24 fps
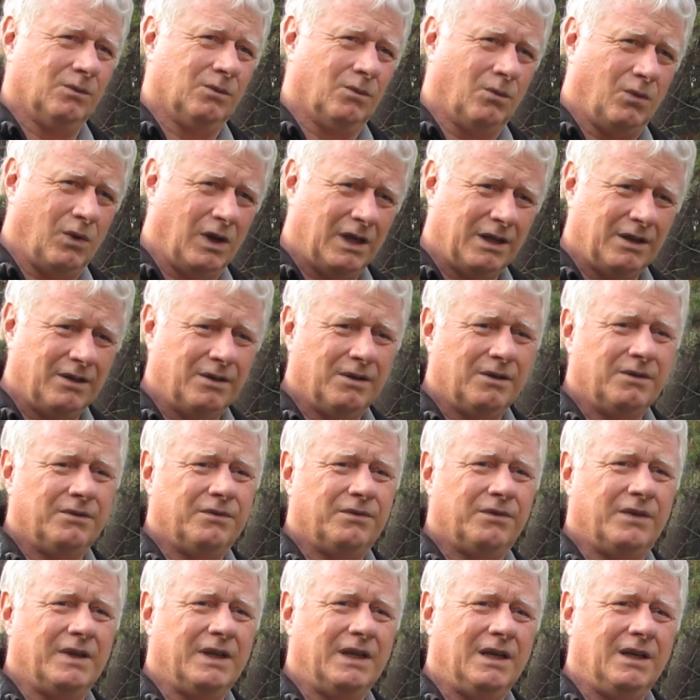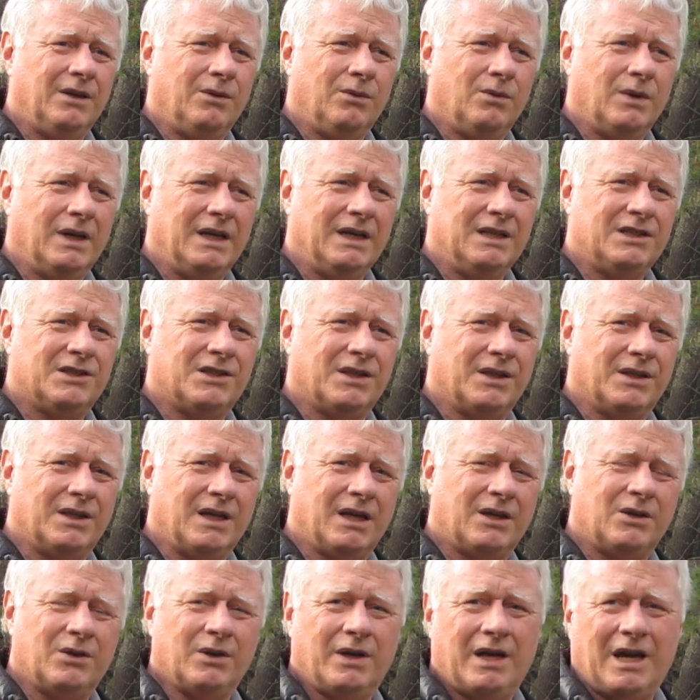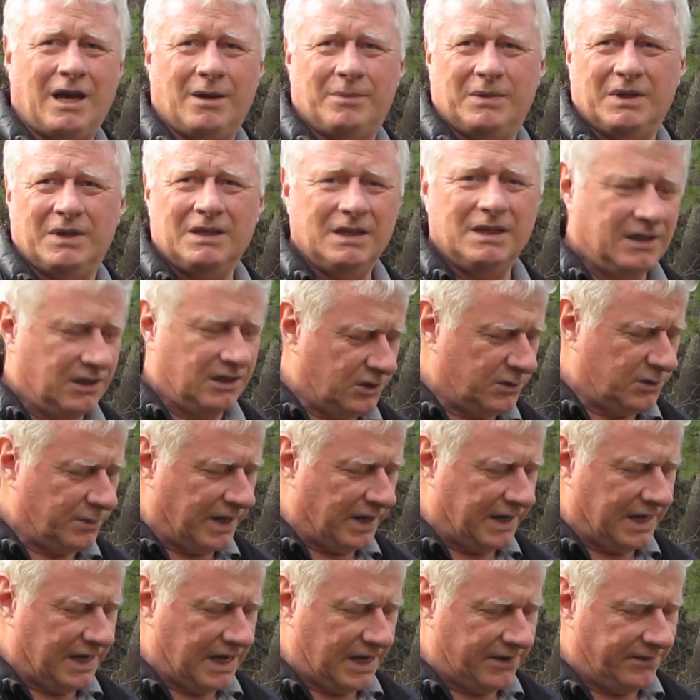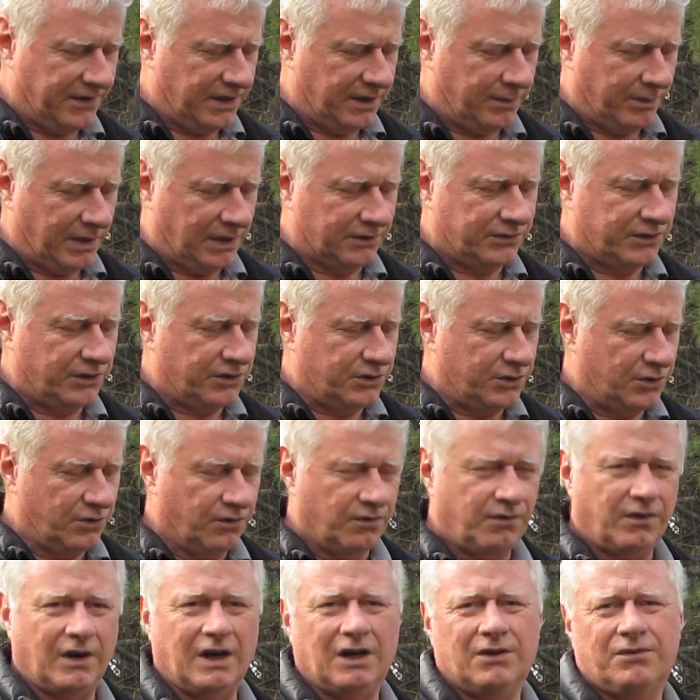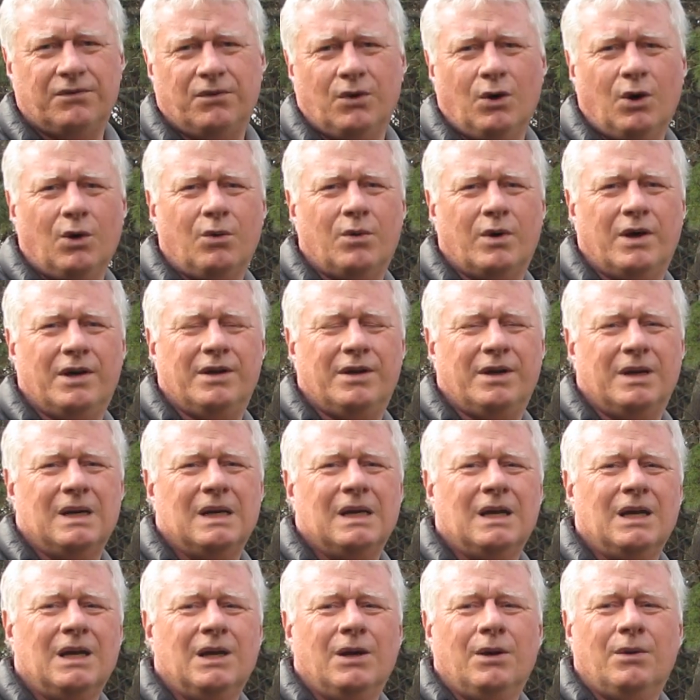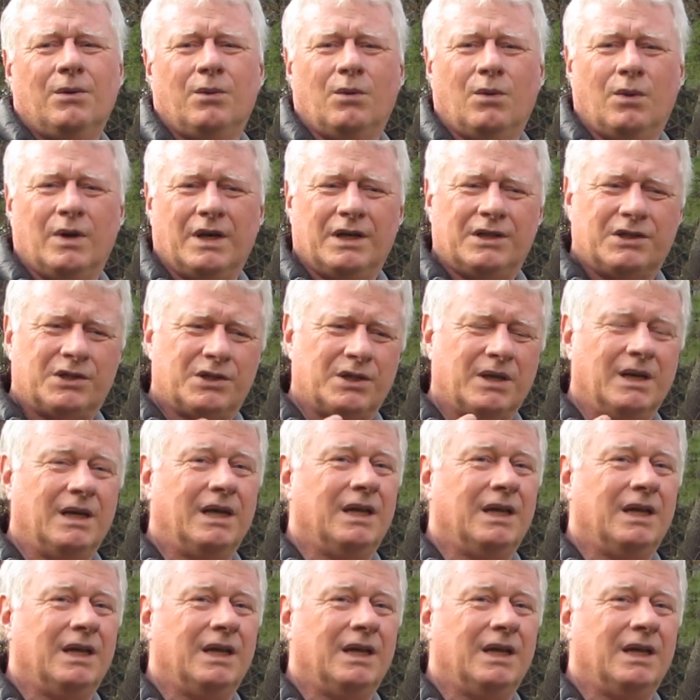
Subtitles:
One of the ways that that could happen is by having it mounted too far forward, which